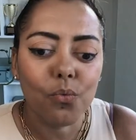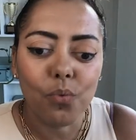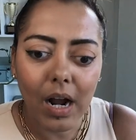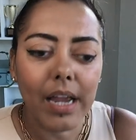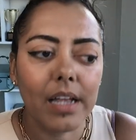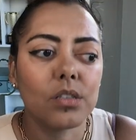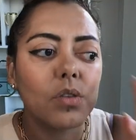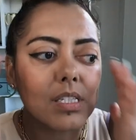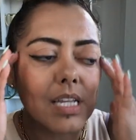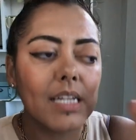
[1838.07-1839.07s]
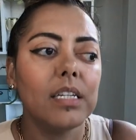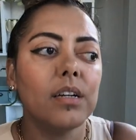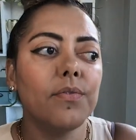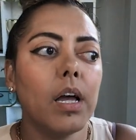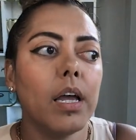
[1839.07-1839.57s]
Right. So, this idea
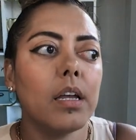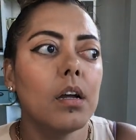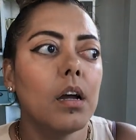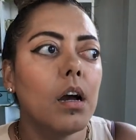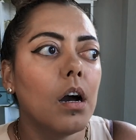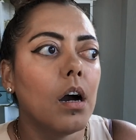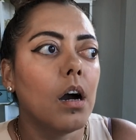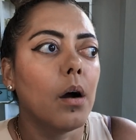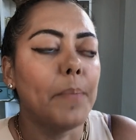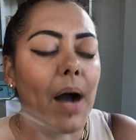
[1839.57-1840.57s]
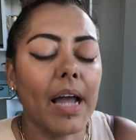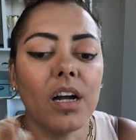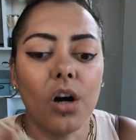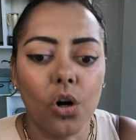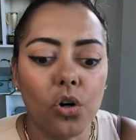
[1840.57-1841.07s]
of like, buying
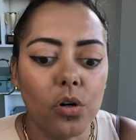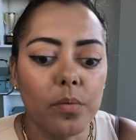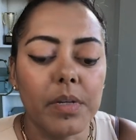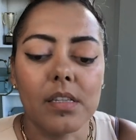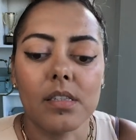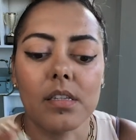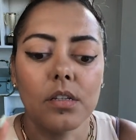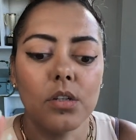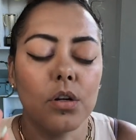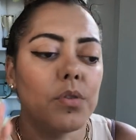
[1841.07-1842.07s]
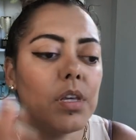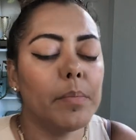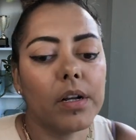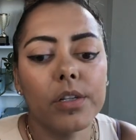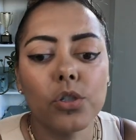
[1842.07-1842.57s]
a home is you know the
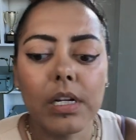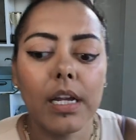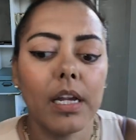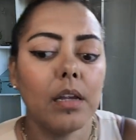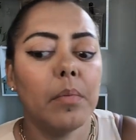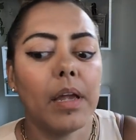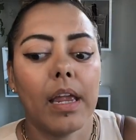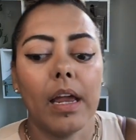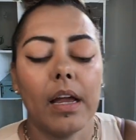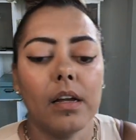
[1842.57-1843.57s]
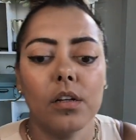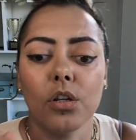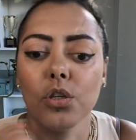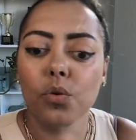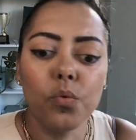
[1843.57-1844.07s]
american dream and
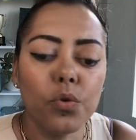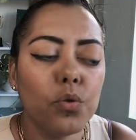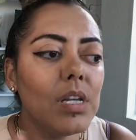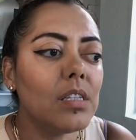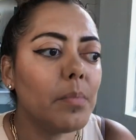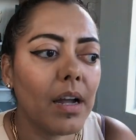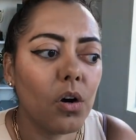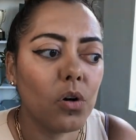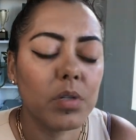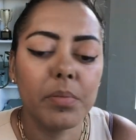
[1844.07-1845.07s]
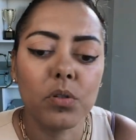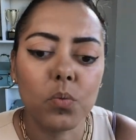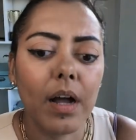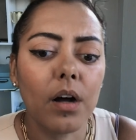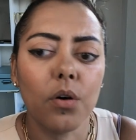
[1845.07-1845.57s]
you you need to buy a home to build
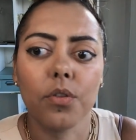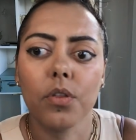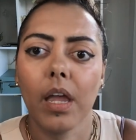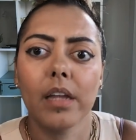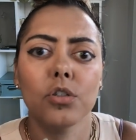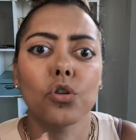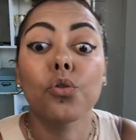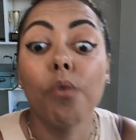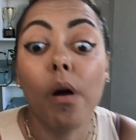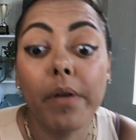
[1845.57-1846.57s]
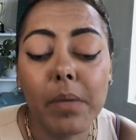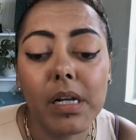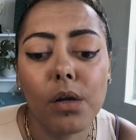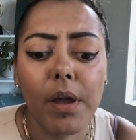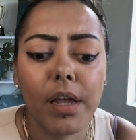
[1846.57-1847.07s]
wealth and you're throwing
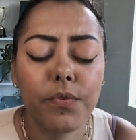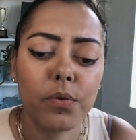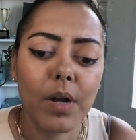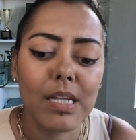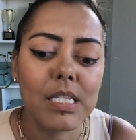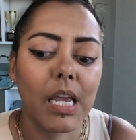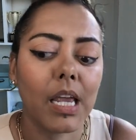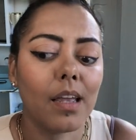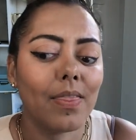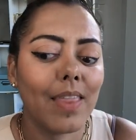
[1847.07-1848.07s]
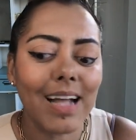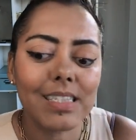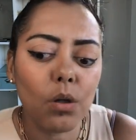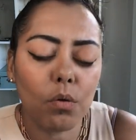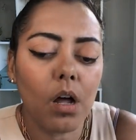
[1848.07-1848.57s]
money away if you're renting that's
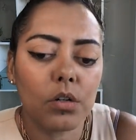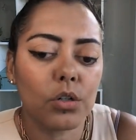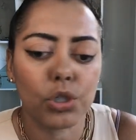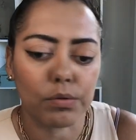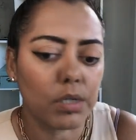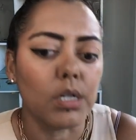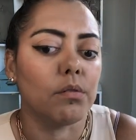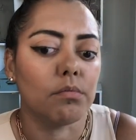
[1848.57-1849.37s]
no longer true